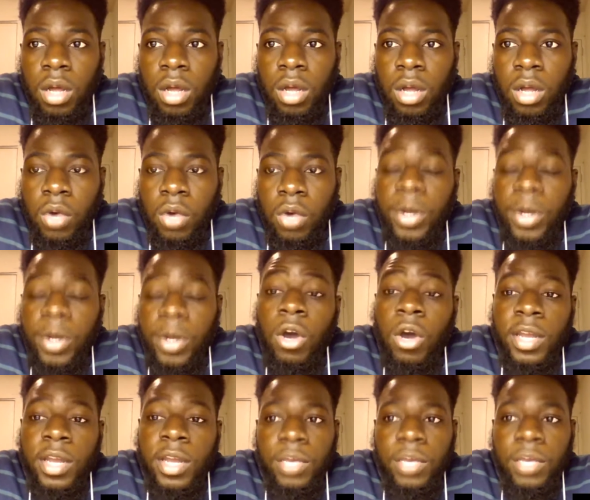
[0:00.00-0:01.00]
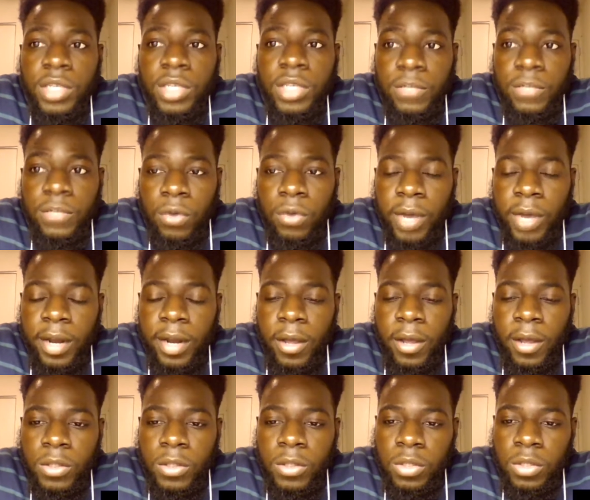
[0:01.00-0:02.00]
on in Region 4 right now.
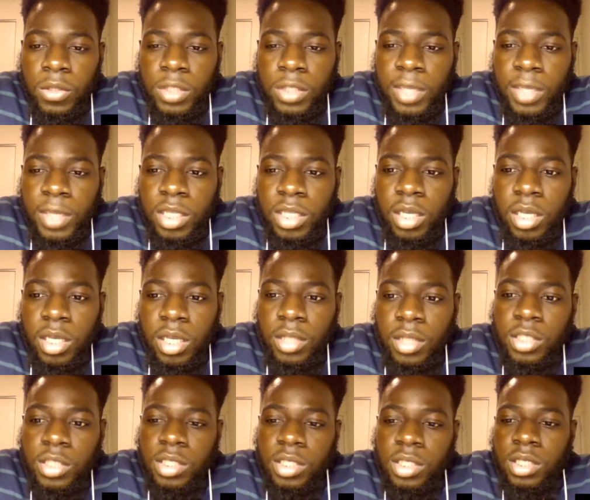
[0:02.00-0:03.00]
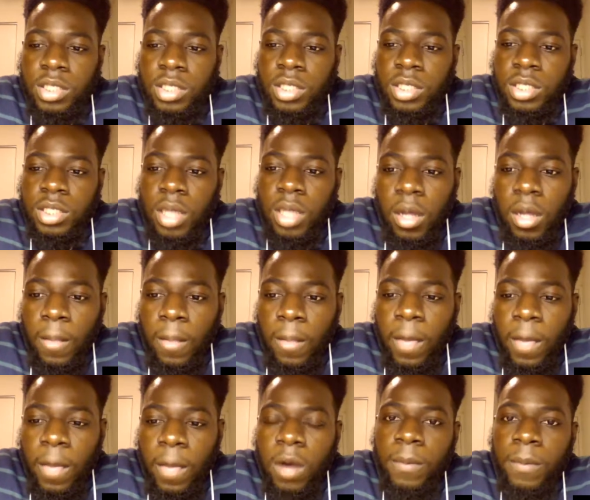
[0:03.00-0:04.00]
So it's basically just this
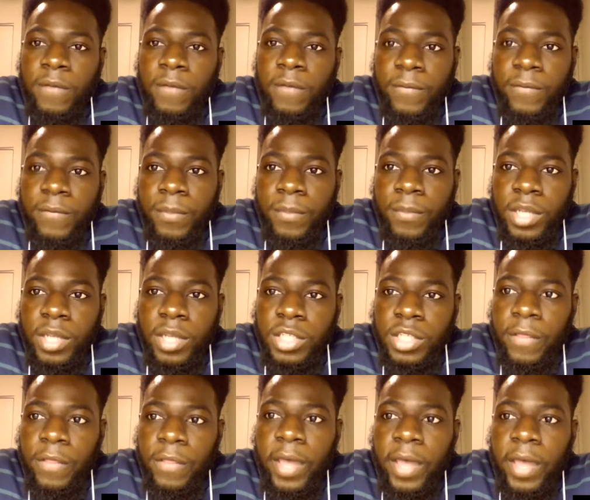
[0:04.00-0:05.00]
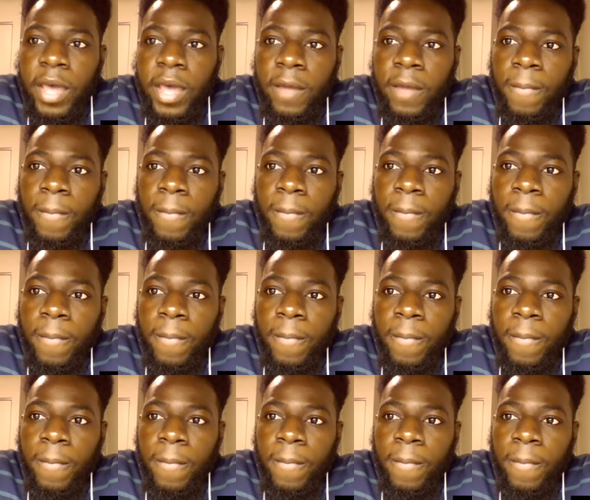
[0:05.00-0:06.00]
hub of information that it's
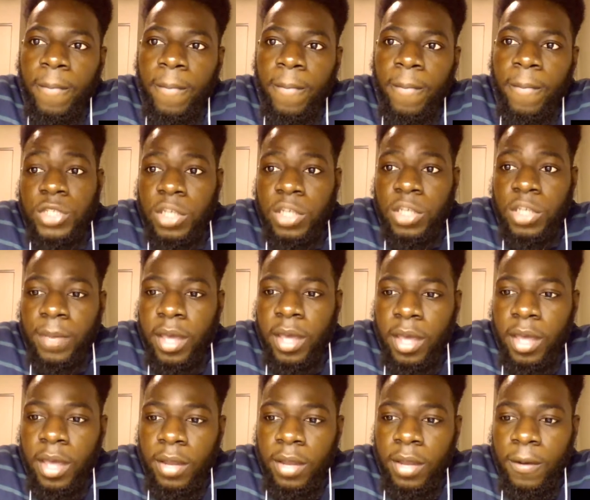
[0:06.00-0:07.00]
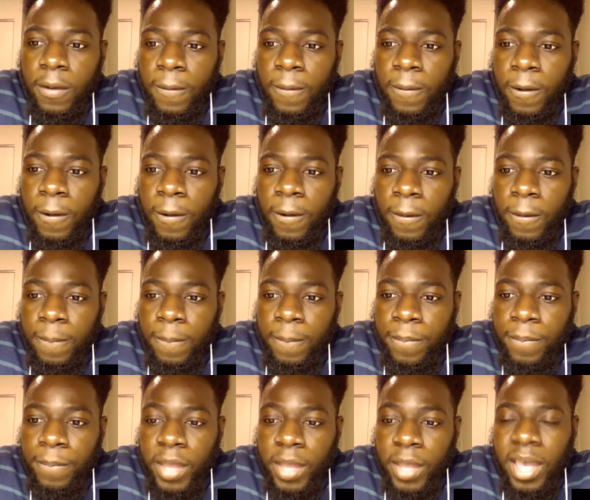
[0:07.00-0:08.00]
for the membership, and
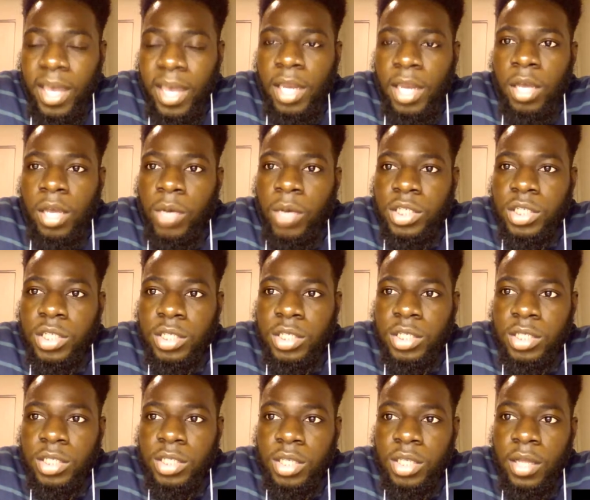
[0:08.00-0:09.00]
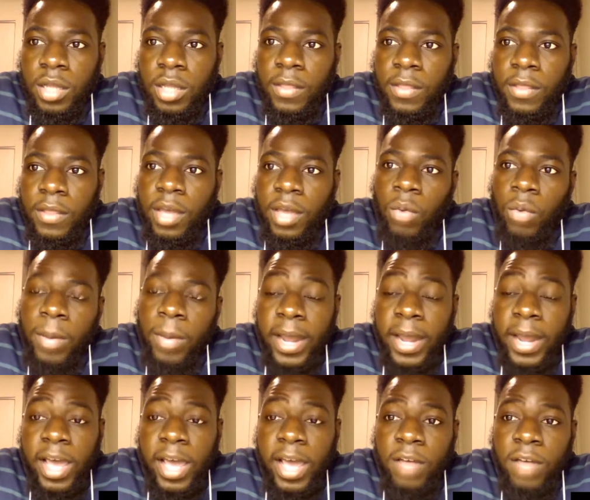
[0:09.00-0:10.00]
any questions that one might
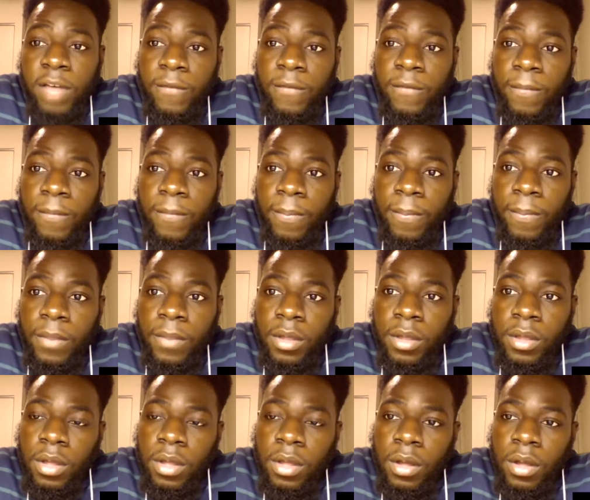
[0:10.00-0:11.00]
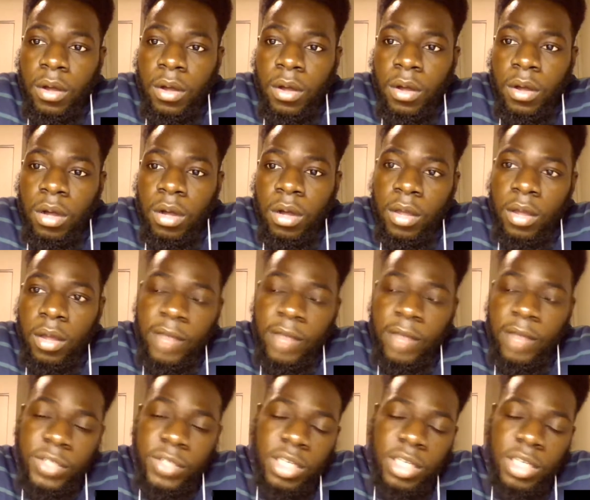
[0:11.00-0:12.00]
have after
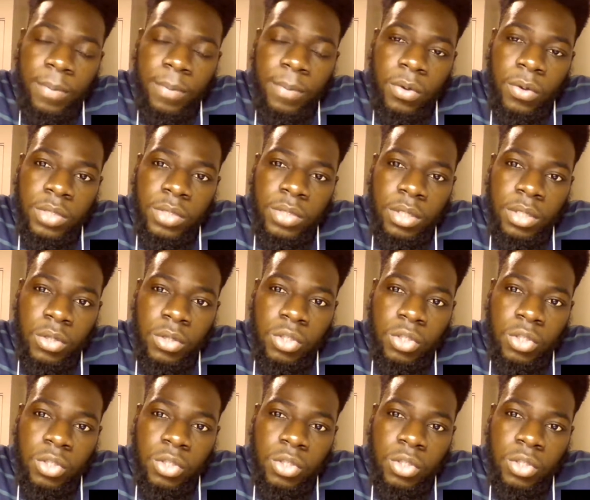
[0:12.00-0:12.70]
seeing a post on social